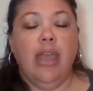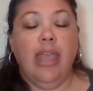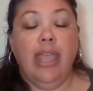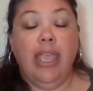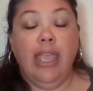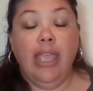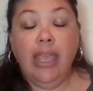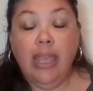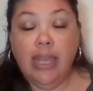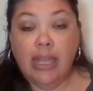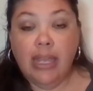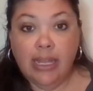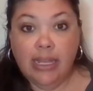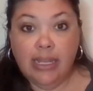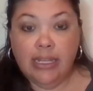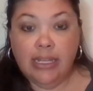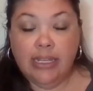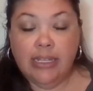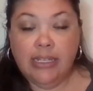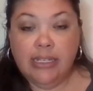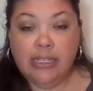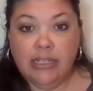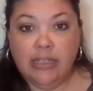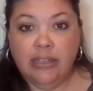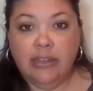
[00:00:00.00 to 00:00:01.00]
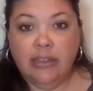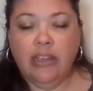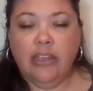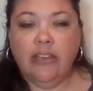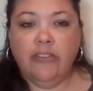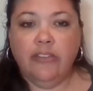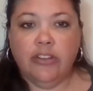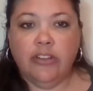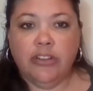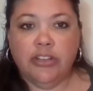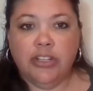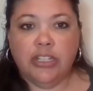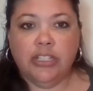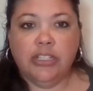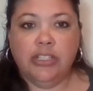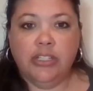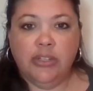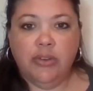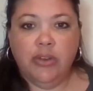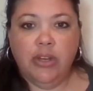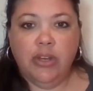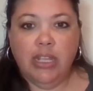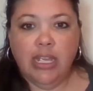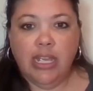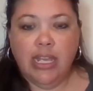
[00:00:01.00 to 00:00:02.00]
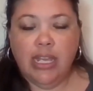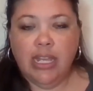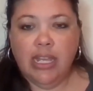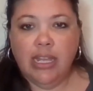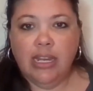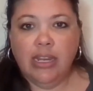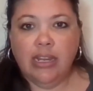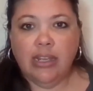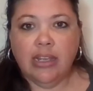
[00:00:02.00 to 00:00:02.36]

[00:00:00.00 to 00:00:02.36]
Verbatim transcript: And if you're just tuning in,